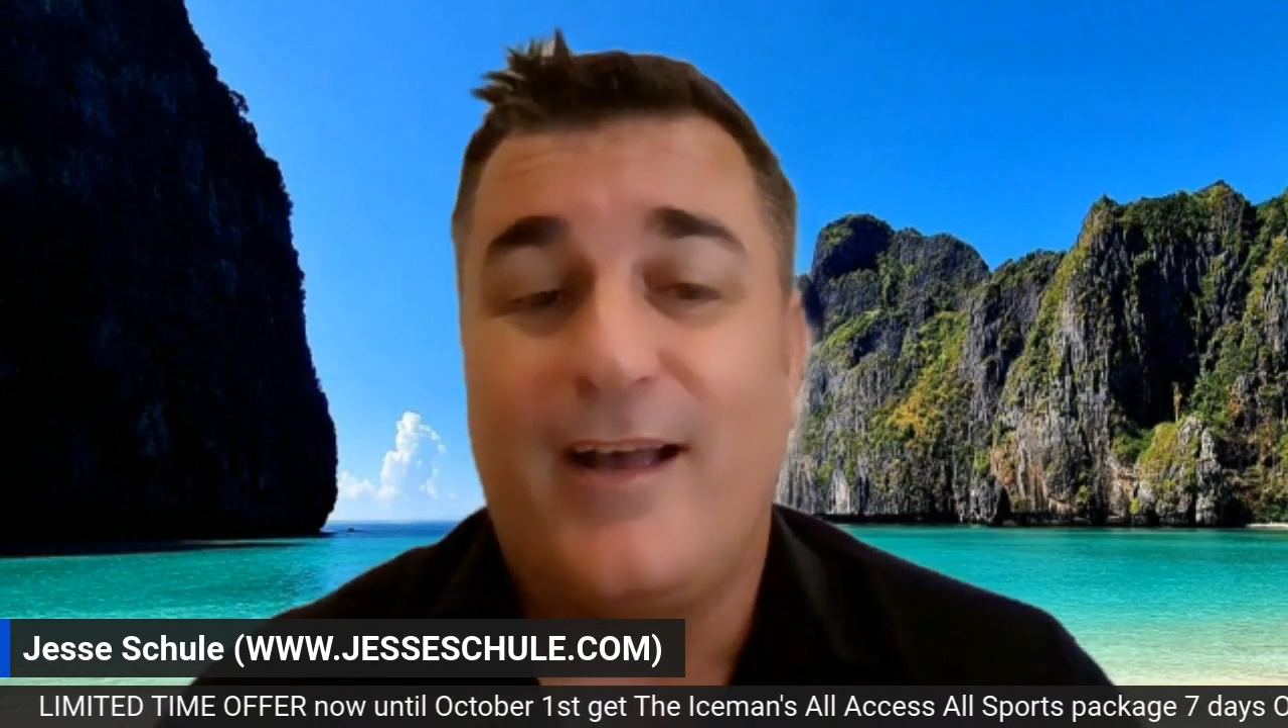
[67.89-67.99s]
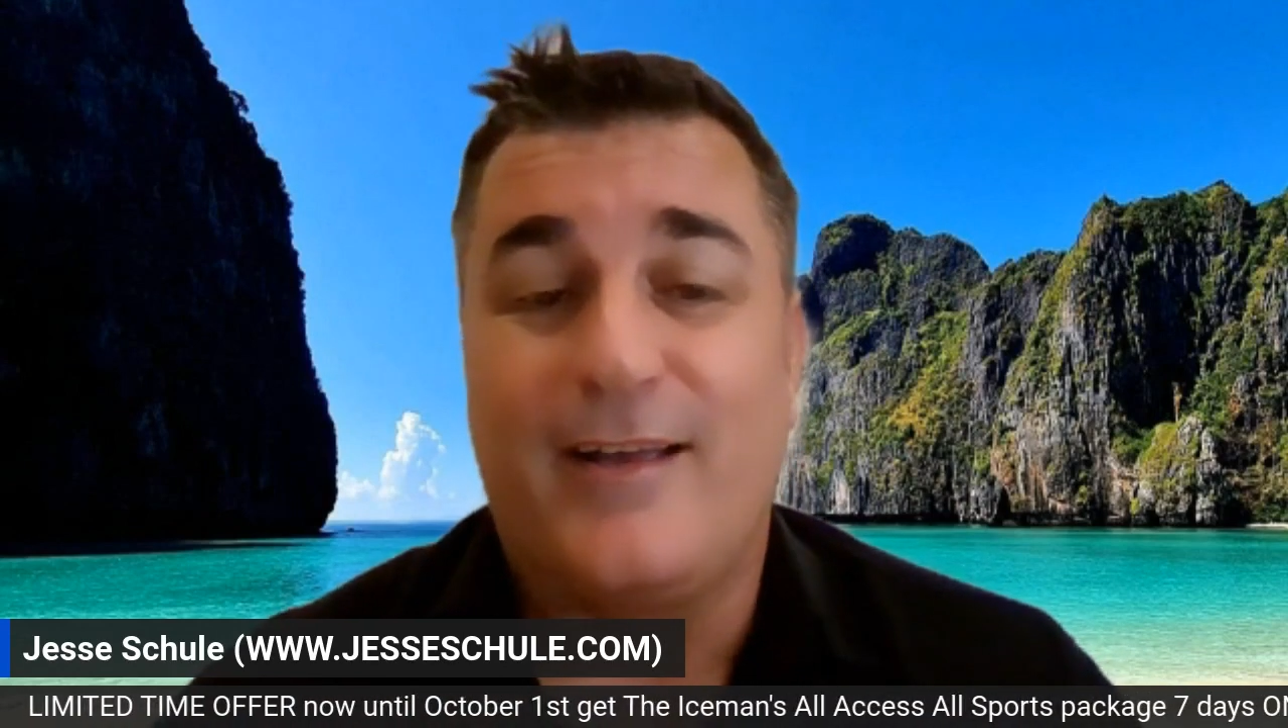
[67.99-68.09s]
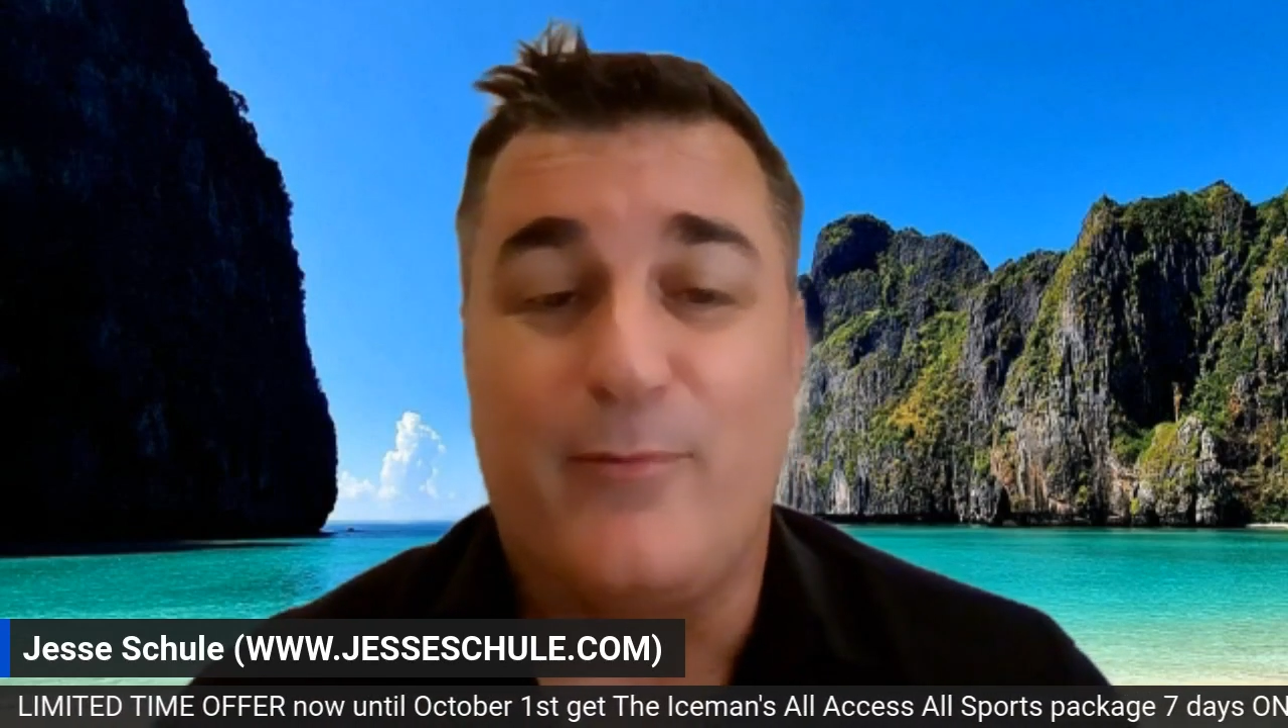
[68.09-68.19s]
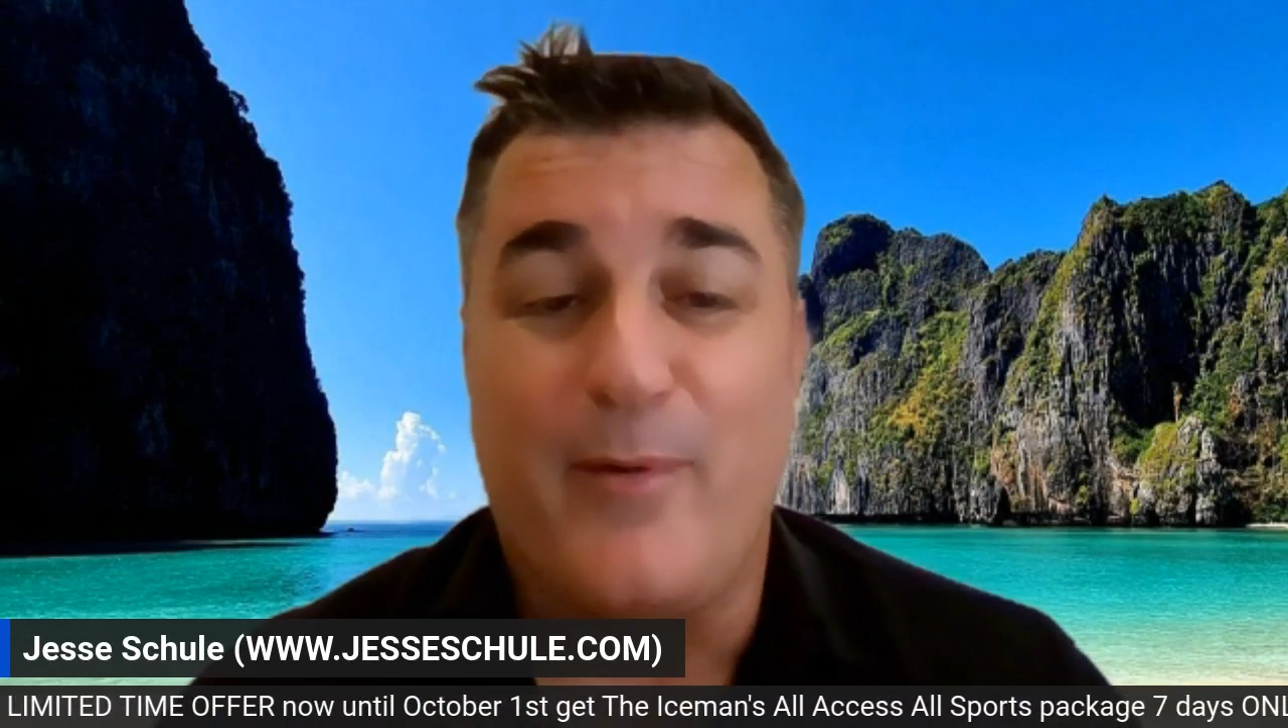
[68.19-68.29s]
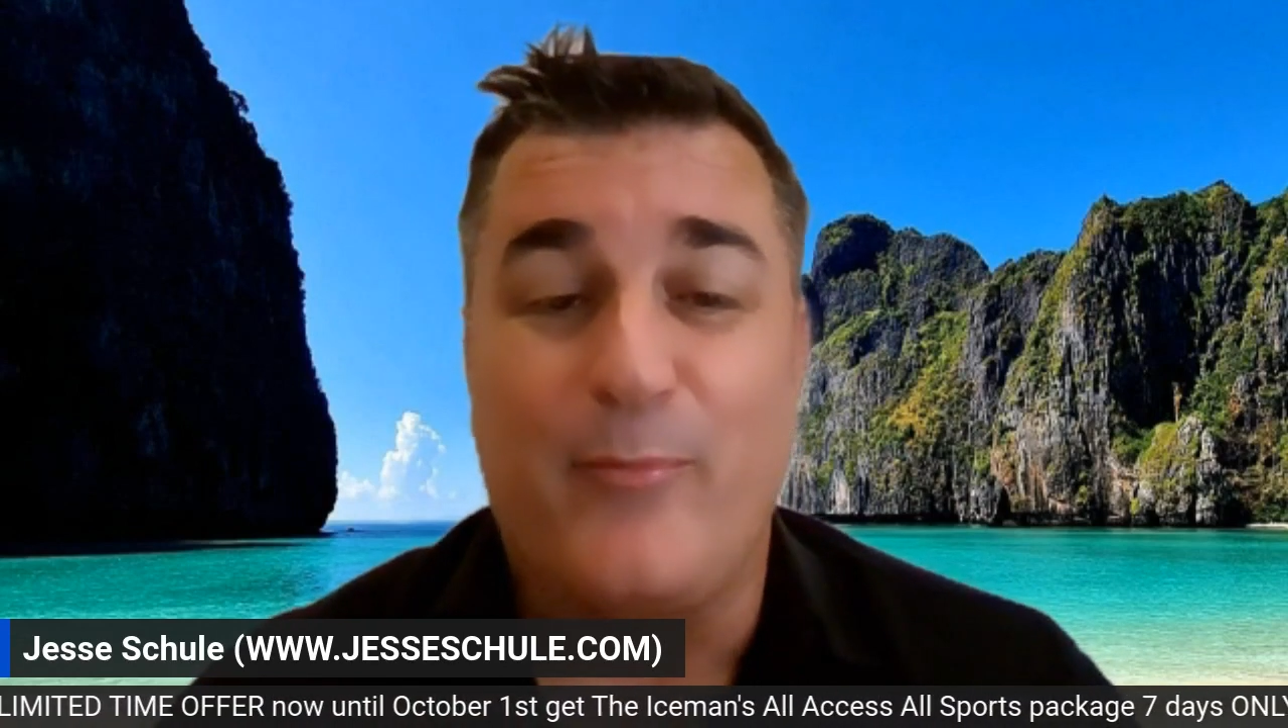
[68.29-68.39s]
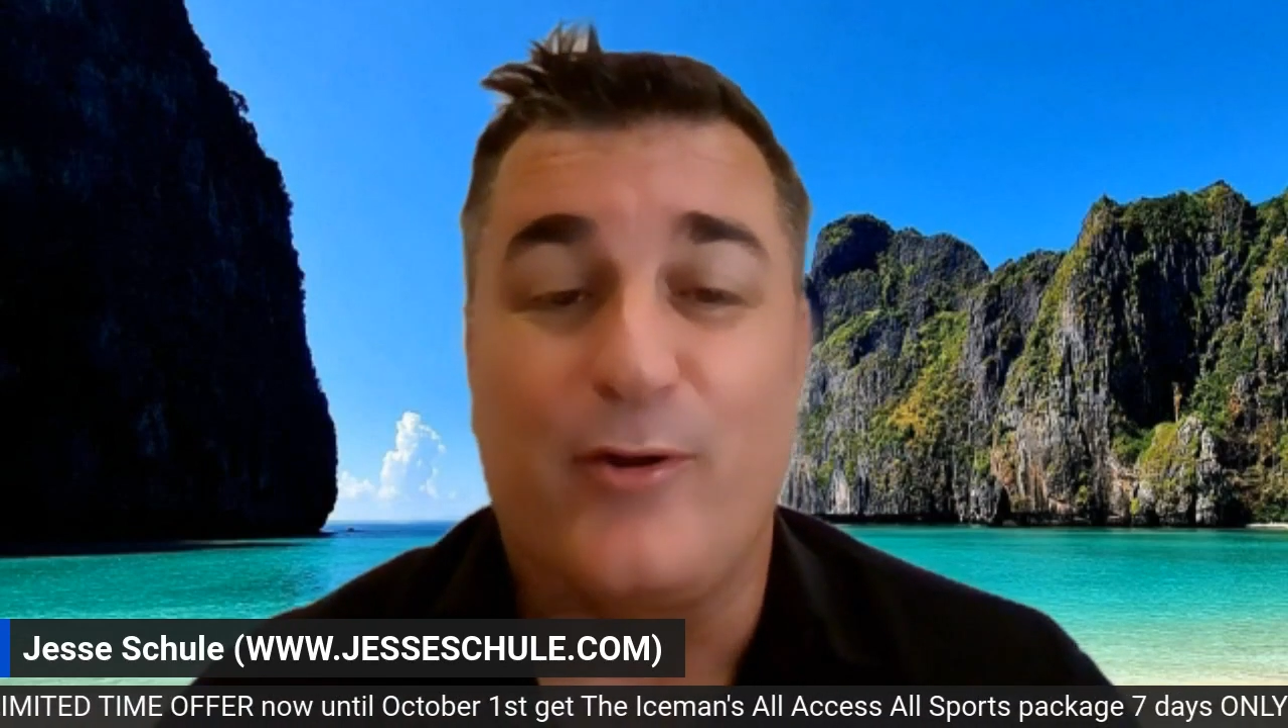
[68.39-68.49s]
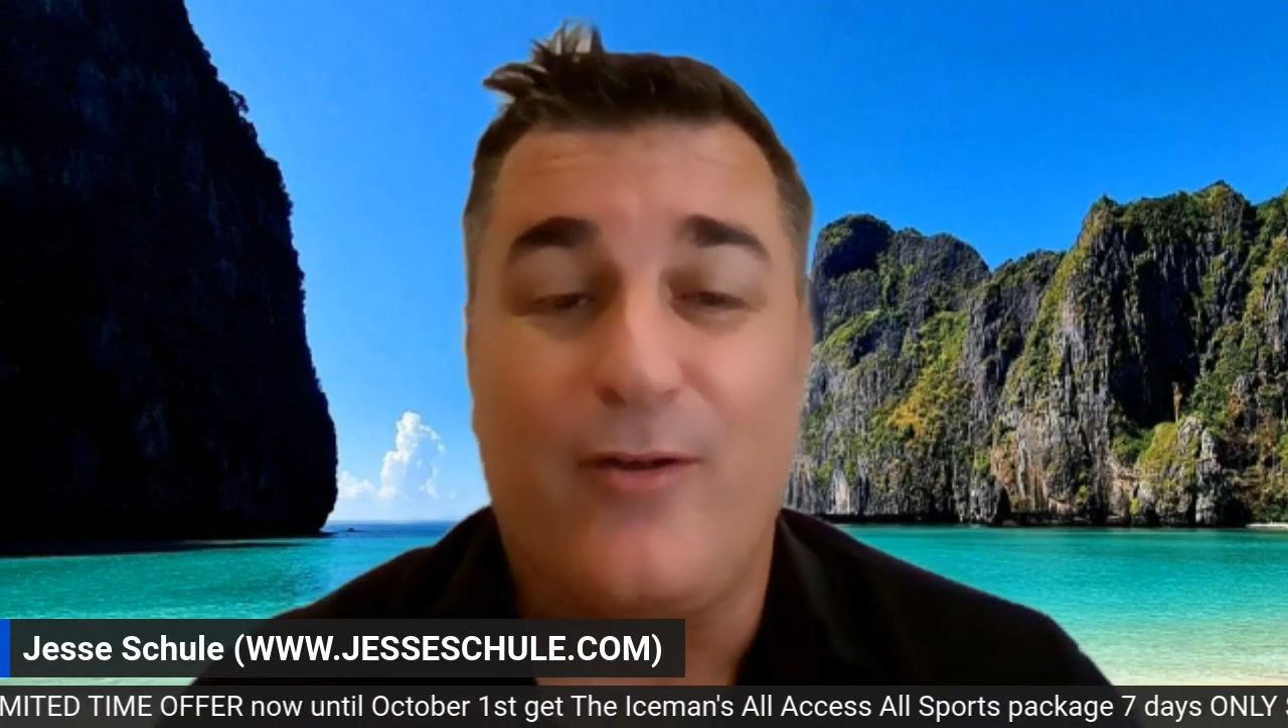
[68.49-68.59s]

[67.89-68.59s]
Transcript: I can remember a